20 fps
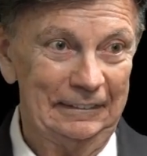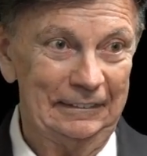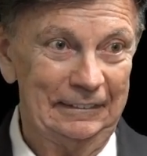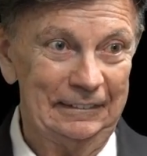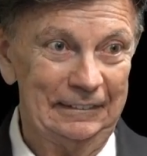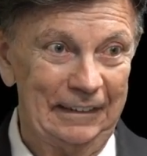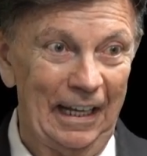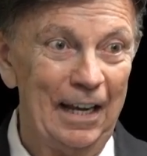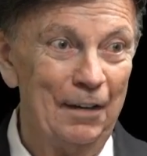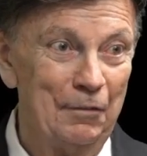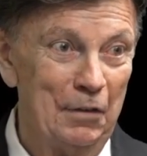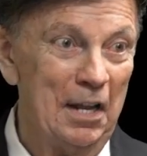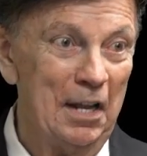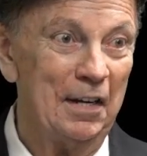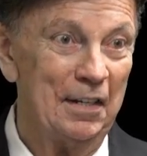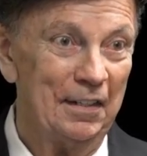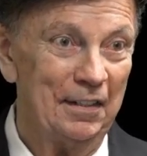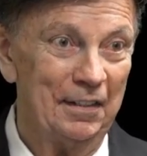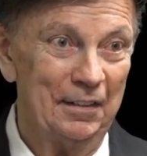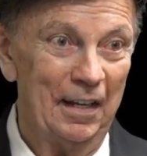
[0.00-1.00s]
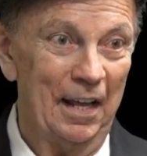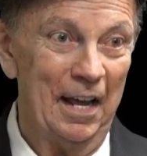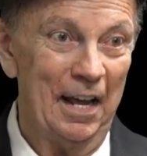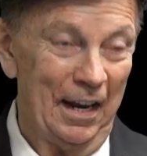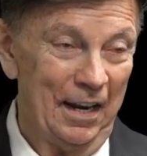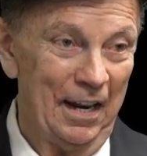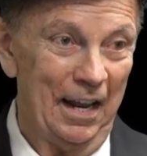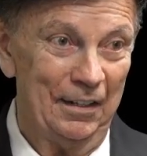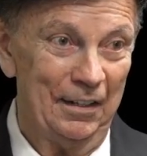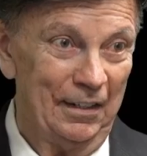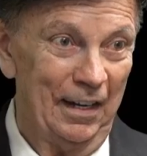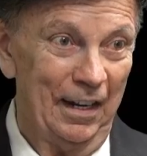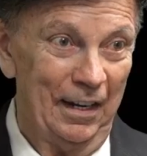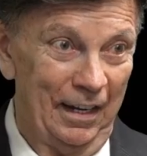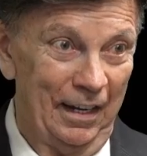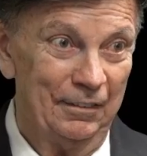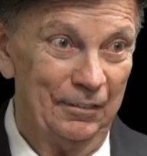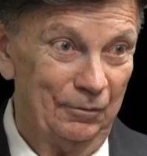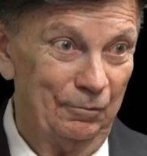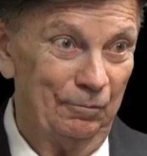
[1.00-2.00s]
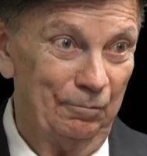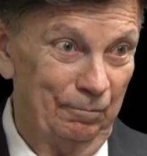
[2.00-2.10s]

gave in and, and